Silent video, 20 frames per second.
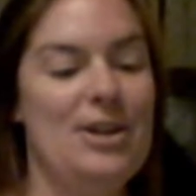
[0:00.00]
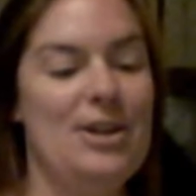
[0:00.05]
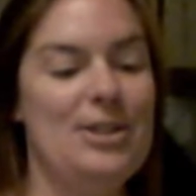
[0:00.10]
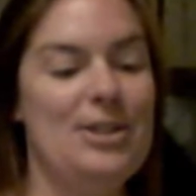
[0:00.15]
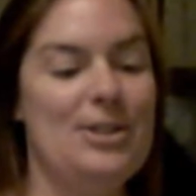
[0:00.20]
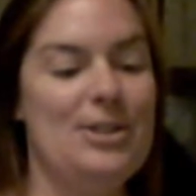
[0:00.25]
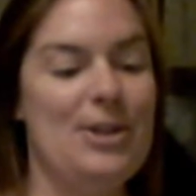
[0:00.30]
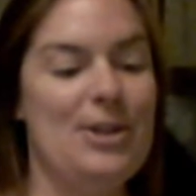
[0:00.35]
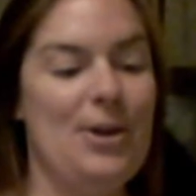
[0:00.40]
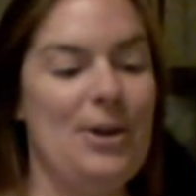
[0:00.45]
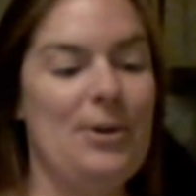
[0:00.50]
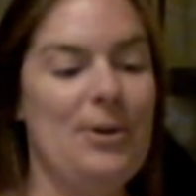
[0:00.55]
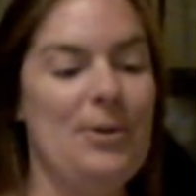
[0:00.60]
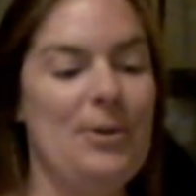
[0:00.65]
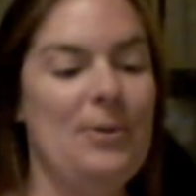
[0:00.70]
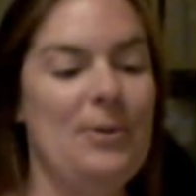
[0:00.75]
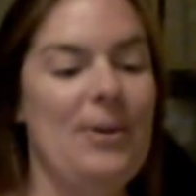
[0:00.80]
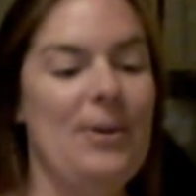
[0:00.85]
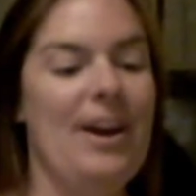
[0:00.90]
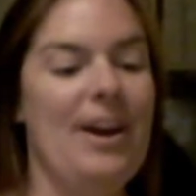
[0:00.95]

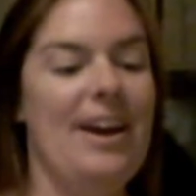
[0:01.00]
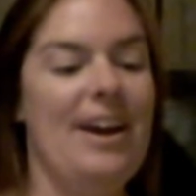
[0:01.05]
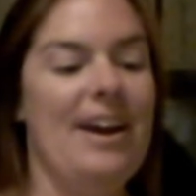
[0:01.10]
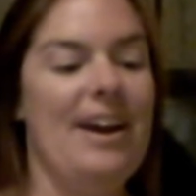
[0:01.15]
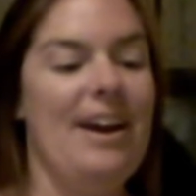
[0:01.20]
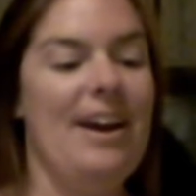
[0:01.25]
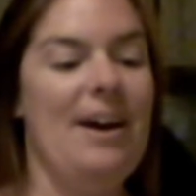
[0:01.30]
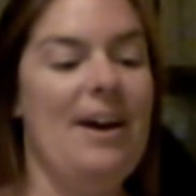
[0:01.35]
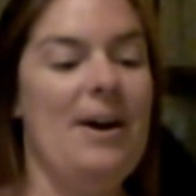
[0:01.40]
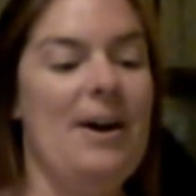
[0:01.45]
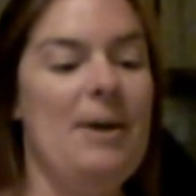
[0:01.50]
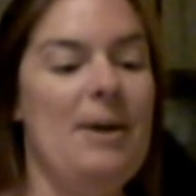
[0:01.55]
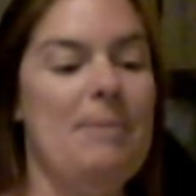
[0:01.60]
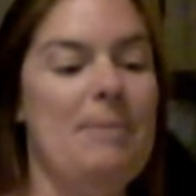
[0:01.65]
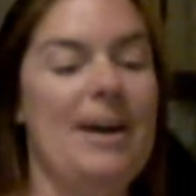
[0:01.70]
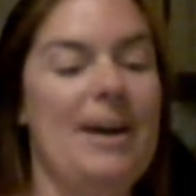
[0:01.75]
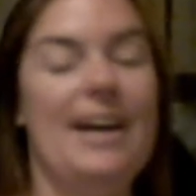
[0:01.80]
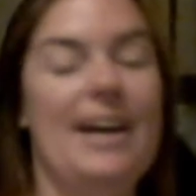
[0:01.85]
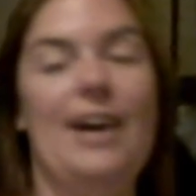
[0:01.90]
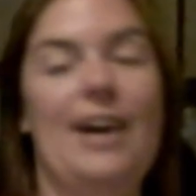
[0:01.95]
So
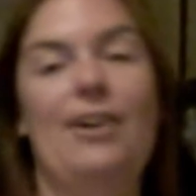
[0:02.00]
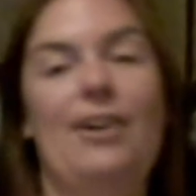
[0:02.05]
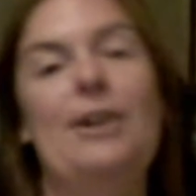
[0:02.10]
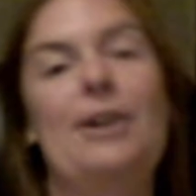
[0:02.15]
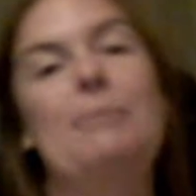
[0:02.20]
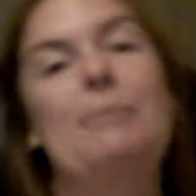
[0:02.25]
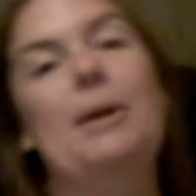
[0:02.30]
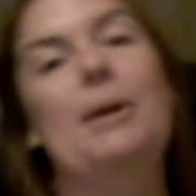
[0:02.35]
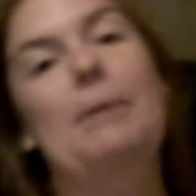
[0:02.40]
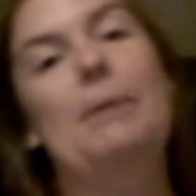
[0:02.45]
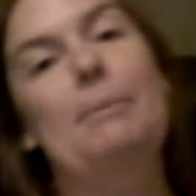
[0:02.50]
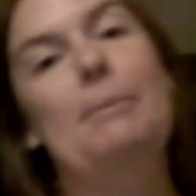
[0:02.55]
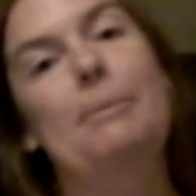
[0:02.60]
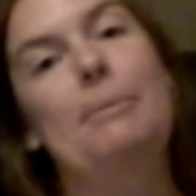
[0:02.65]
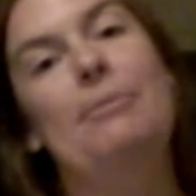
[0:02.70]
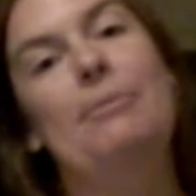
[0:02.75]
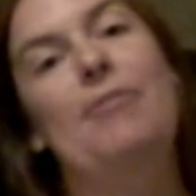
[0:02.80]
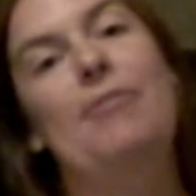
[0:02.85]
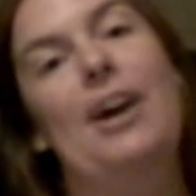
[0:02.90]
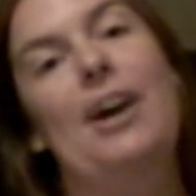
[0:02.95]
I carry a minimum
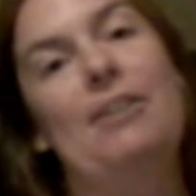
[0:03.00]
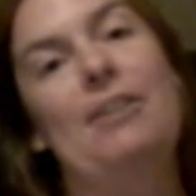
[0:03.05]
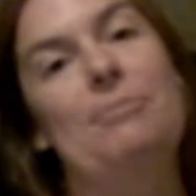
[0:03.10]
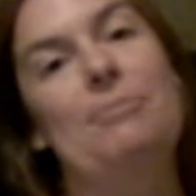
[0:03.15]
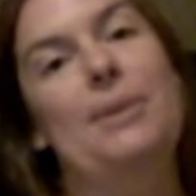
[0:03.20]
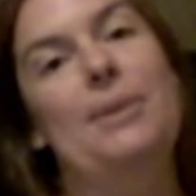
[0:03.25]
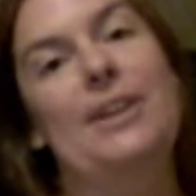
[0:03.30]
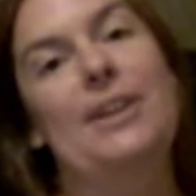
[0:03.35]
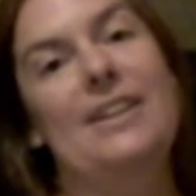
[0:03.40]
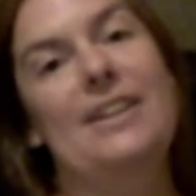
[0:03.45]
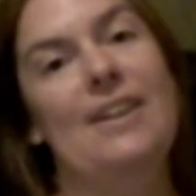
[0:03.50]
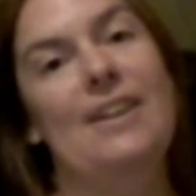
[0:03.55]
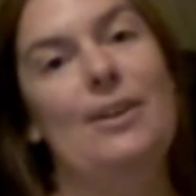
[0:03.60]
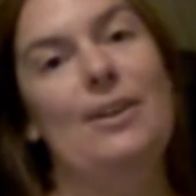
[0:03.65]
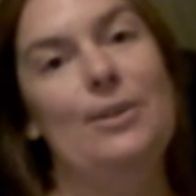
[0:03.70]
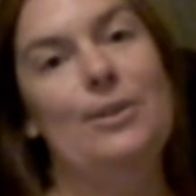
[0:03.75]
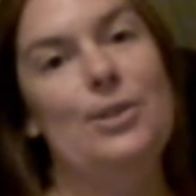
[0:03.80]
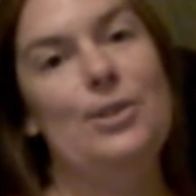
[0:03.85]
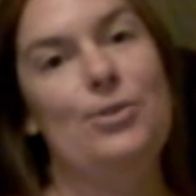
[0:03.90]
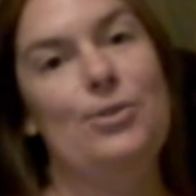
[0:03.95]
of $5 million
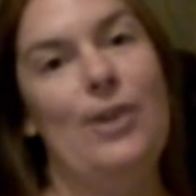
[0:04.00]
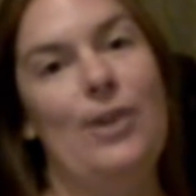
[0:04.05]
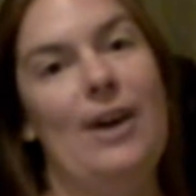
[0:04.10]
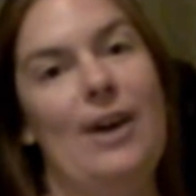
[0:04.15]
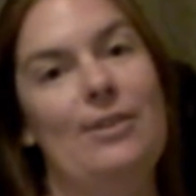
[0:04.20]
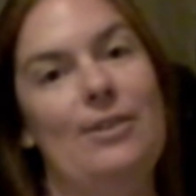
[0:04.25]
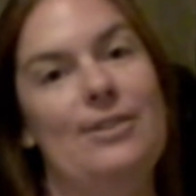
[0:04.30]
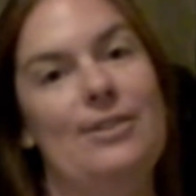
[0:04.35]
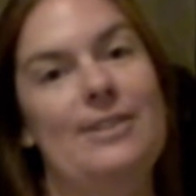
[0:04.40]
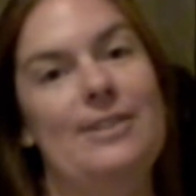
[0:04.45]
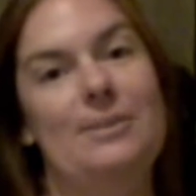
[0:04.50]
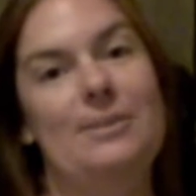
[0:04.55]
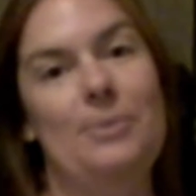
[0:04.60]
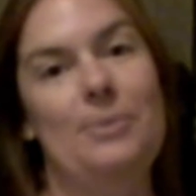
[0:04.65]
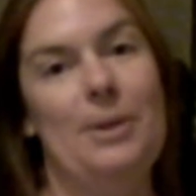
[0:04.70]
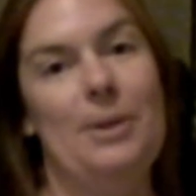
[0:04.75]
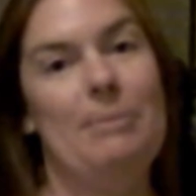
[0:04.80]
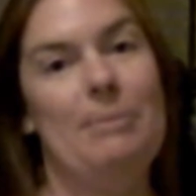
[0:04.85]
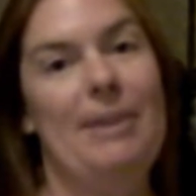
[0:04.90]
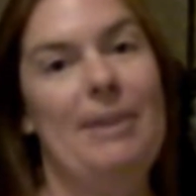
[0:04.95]
around
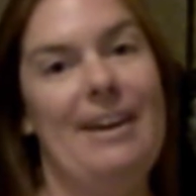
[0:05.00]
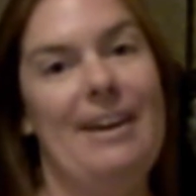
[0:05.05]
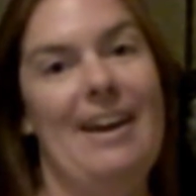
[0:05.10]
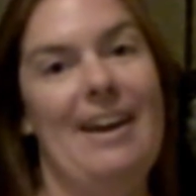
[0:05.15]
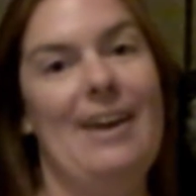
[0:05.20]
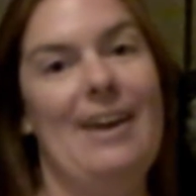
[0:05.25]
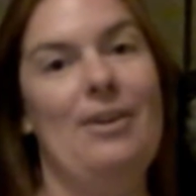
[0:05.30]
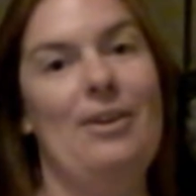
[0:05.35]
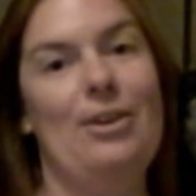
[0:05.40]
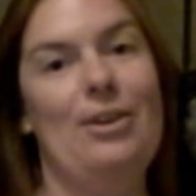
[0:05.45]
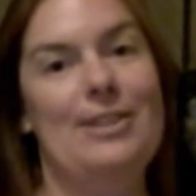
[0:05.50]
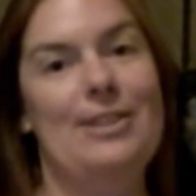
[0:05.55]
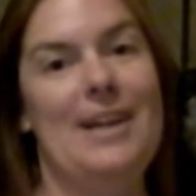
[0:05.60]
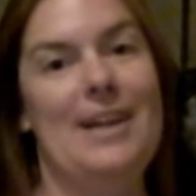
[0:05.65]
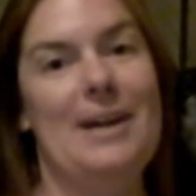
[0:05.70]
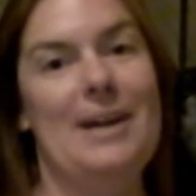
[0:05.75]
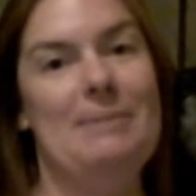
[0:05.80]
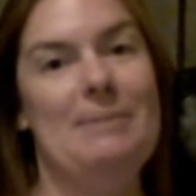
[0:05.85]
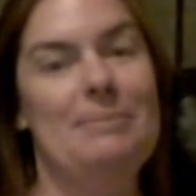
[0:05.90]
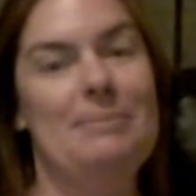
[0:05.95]
with me at all
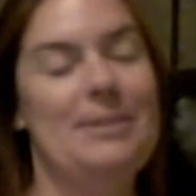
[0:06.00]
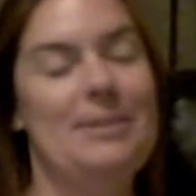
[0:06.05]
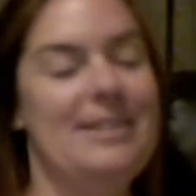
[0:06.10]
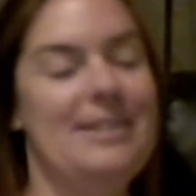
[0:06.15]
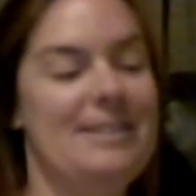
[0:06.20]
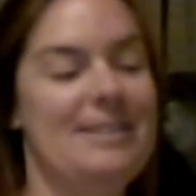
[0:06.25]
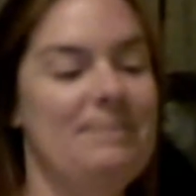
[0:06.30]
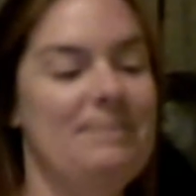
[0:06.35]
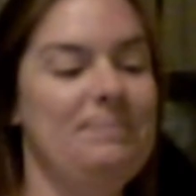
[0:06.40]
times.